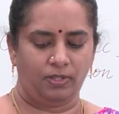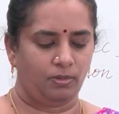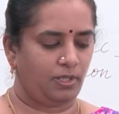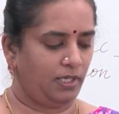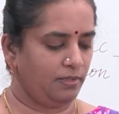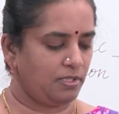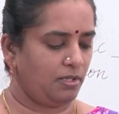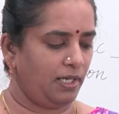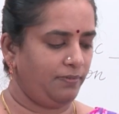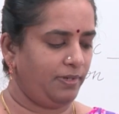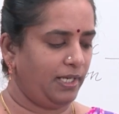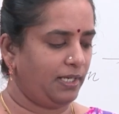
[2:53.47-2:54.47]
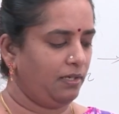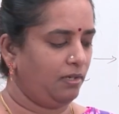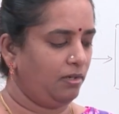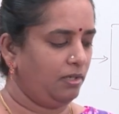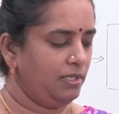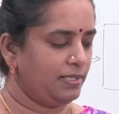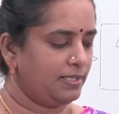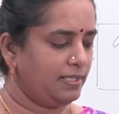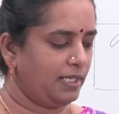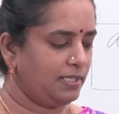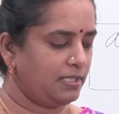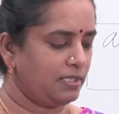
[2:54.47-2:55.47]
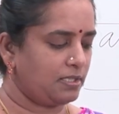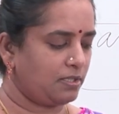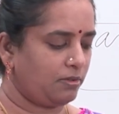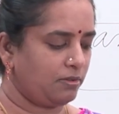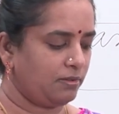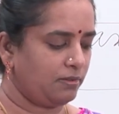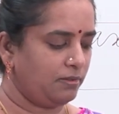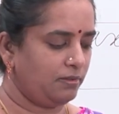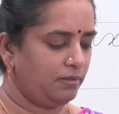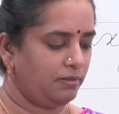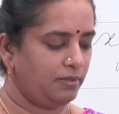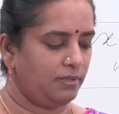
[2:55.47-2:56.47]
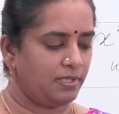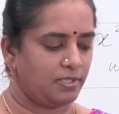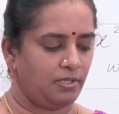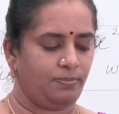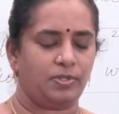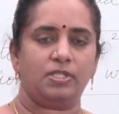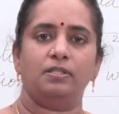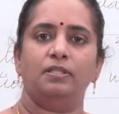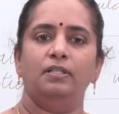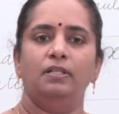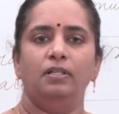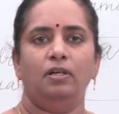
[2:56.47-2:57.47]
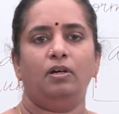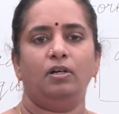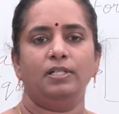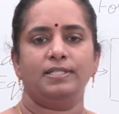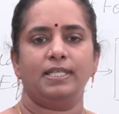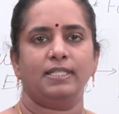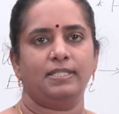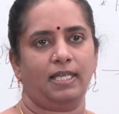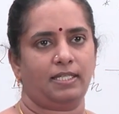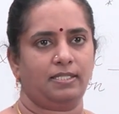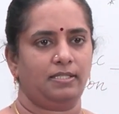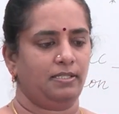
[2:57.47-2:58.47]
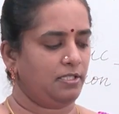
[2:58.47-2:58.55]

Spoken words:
Okay. So, I have taken all 6 strips, all 6x.